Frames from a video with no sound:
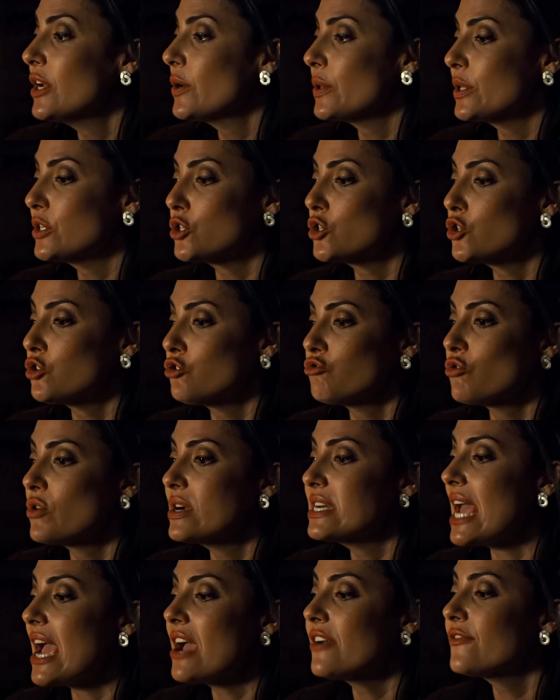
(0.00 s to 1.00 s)
nearly
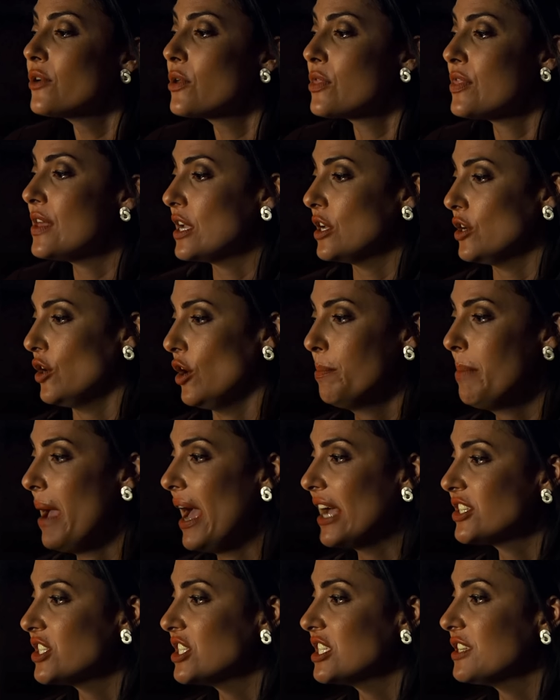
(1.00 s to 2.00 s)
destroyed everything in our
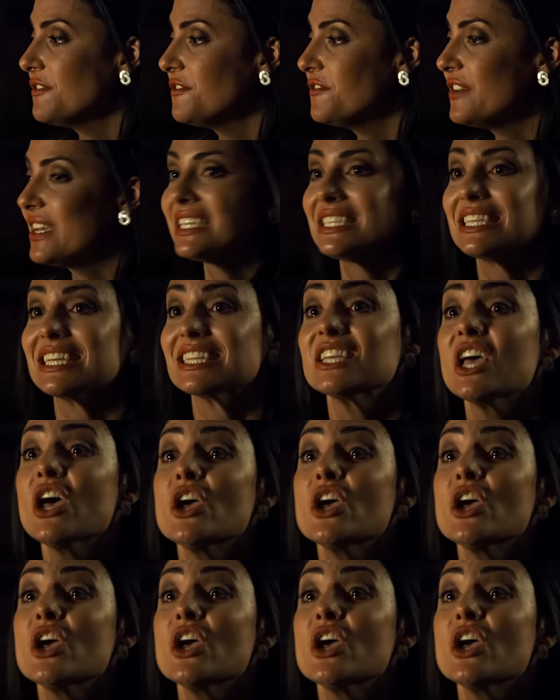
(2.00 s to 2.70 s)
passion to fix it.